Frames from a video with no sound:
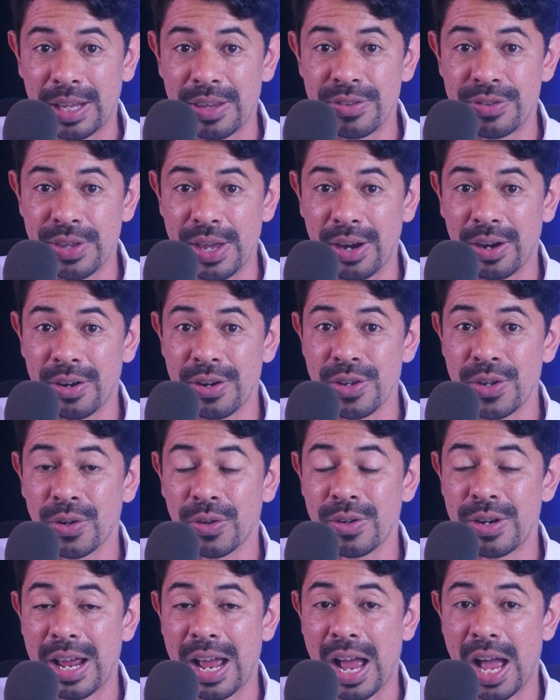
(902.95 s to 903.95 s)
There,
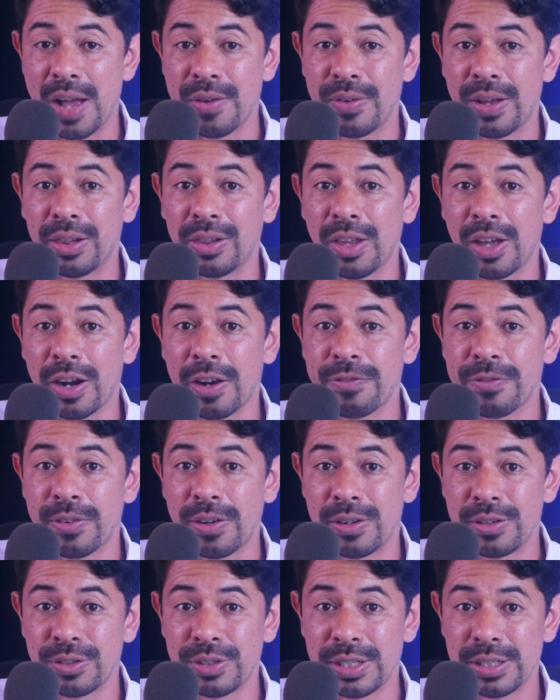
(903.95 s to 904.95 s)
you're going to have a lot of
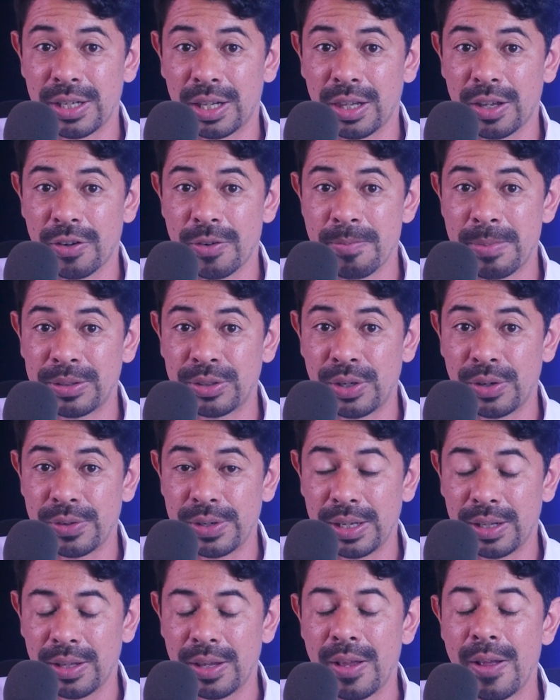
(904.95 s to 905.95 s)
content, a lot of
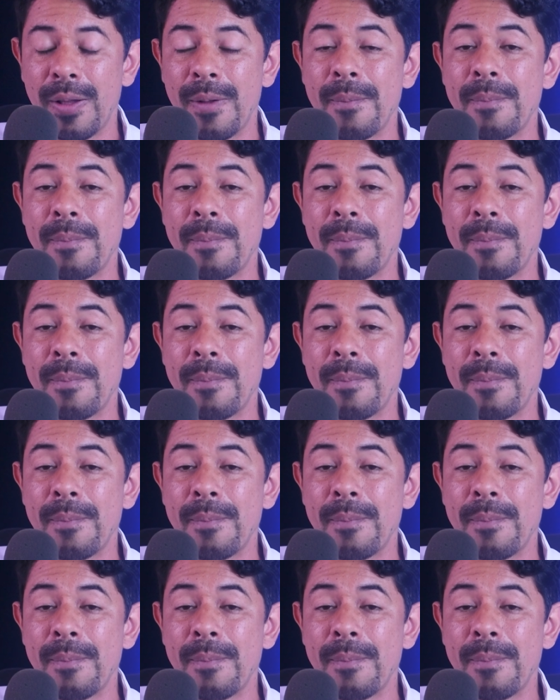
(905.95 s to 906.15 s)
material